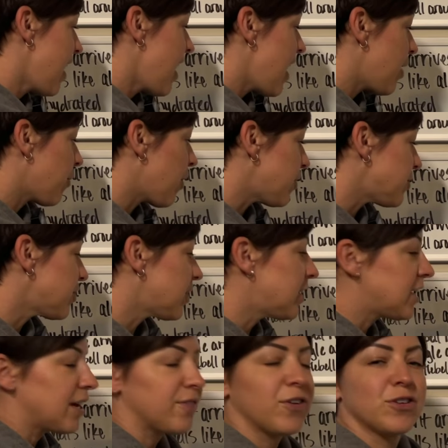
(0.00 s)
And we're also going
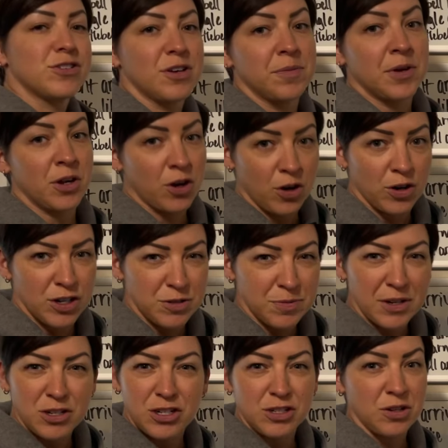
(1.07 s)
to give her some
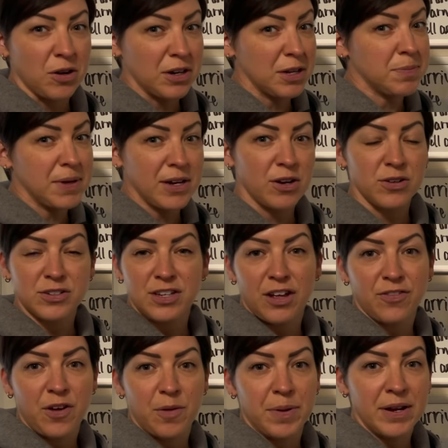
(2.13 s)
encouragement. She's already beat
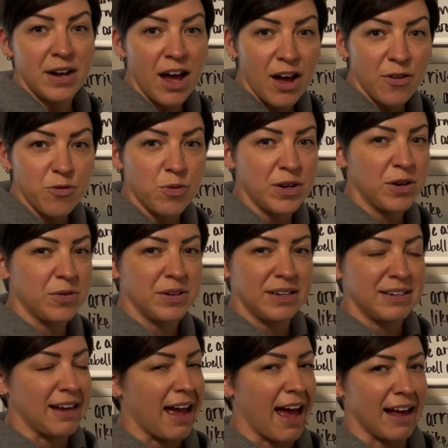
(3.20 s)
herself up enough. We don't
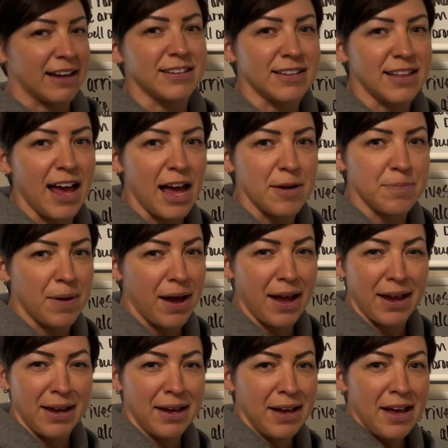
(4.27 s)
need to add to that
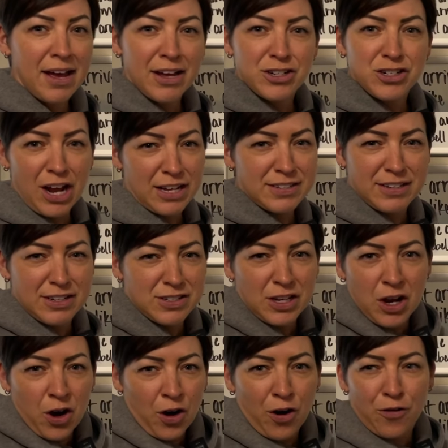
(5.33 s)
by chastising
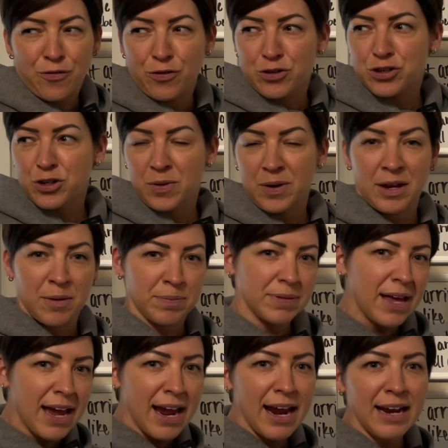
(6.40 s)
her for showing up
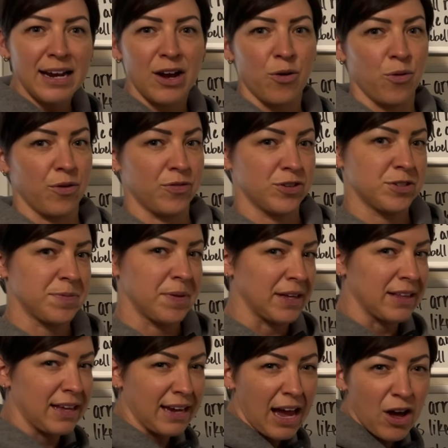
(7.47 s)
late or for
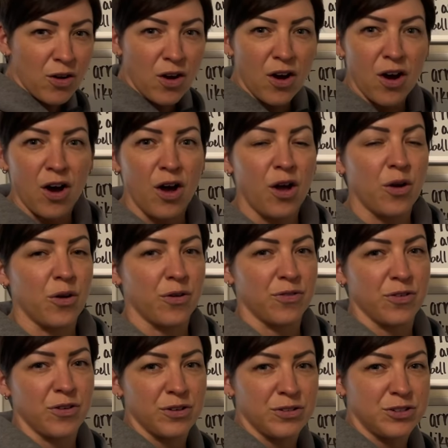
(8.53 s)
smelling like alcohol or
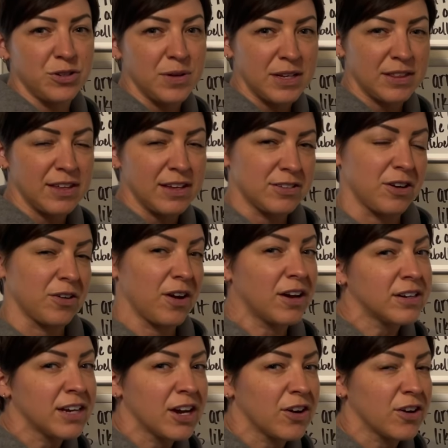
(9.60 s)
for doing things that are
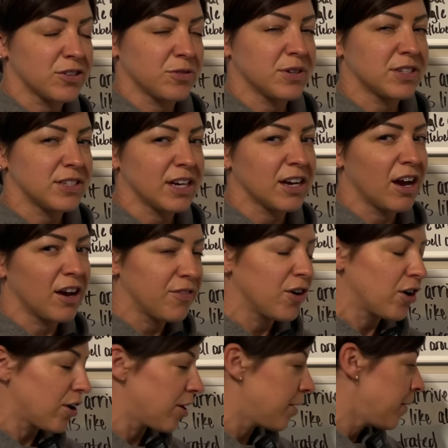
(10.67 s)
uncharacteristic of
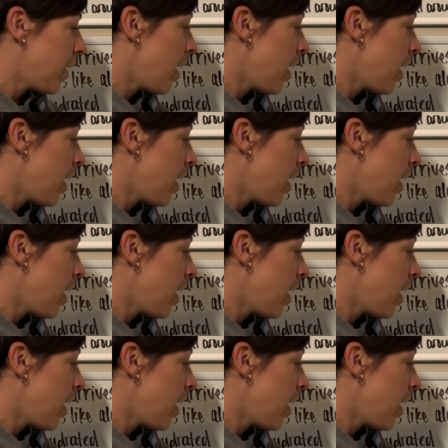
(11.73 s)
her.